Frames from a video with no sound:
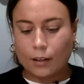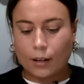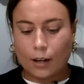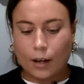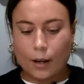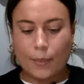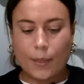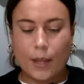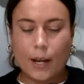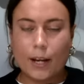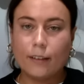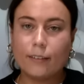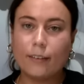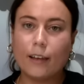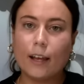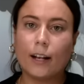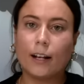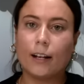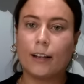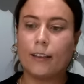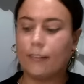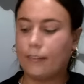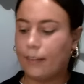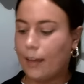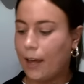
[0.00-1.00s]
And then exactly
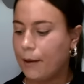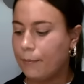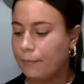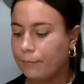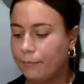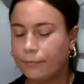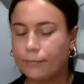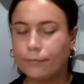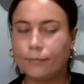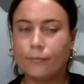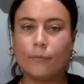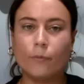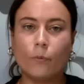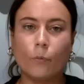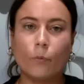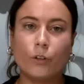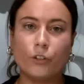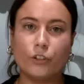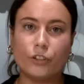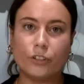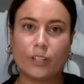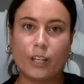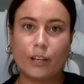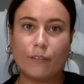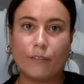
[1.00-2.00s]
the same, we'll
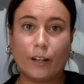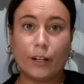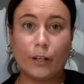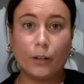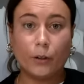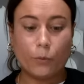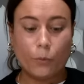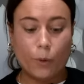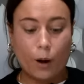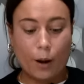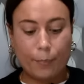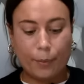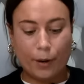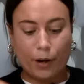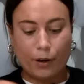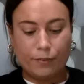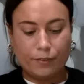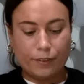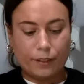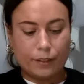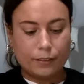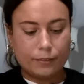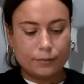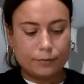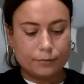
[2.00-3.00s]
just give it a little wipe
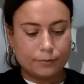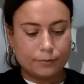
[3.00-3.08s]
over.